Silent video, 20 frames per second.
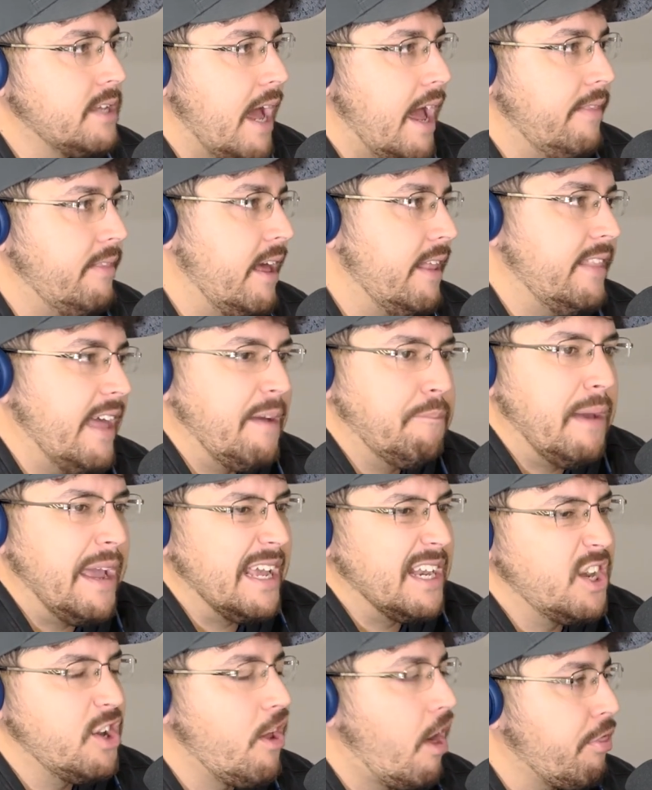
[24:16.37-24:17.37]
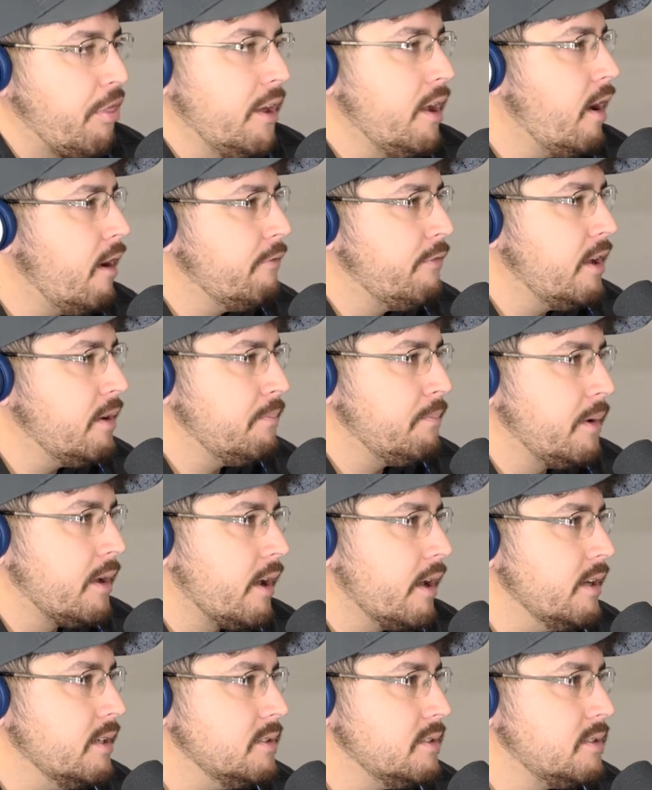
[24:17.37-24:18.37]
and then they make nothing of it
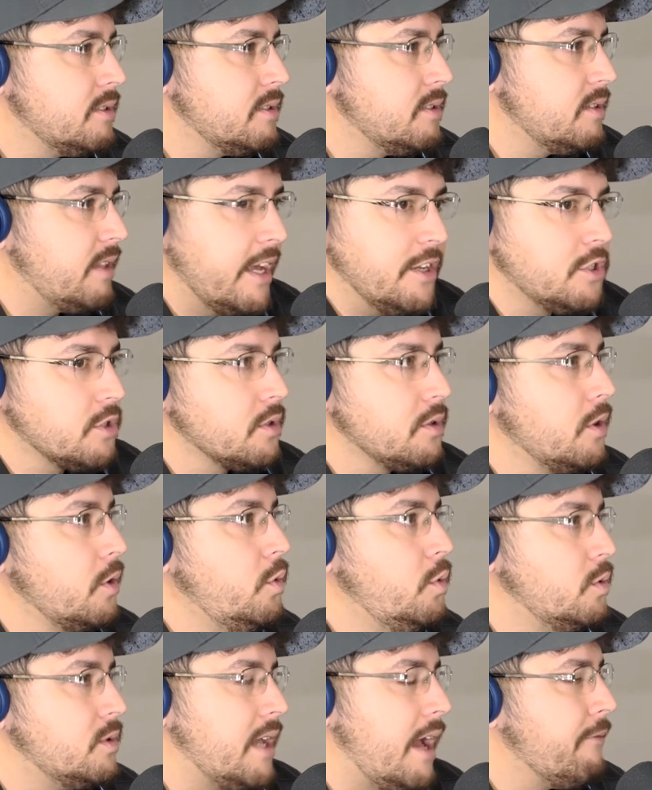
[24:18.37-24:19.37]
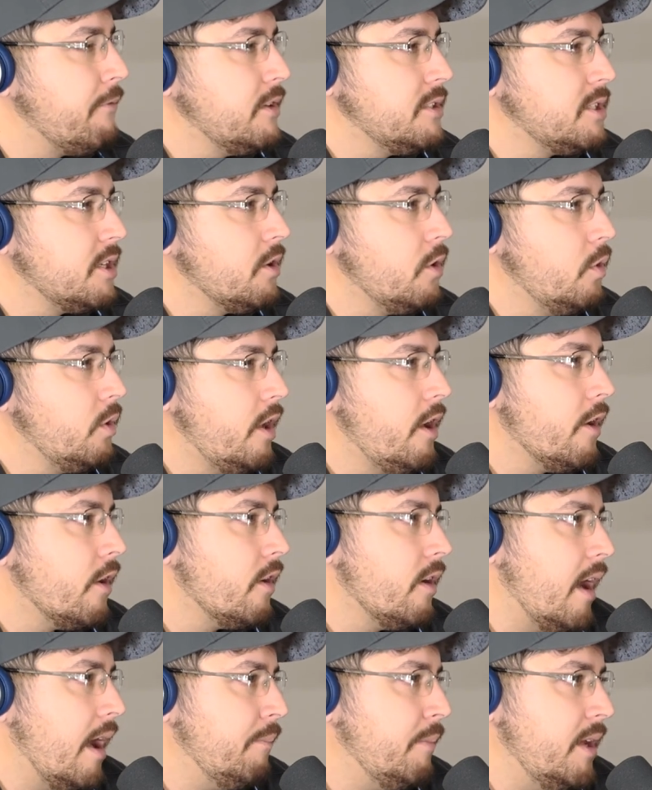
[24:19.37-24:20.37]
because they just lose every single year.
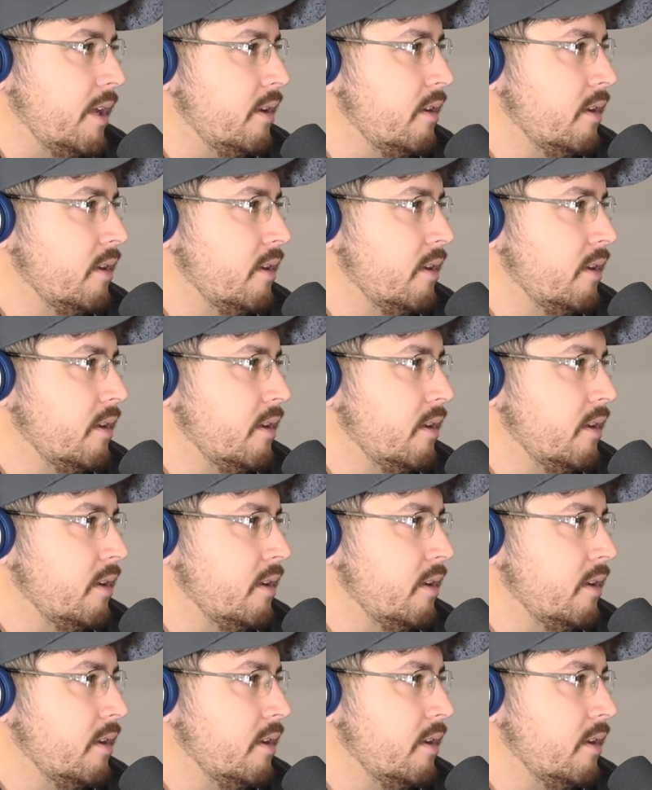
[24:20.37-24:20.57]
I mean,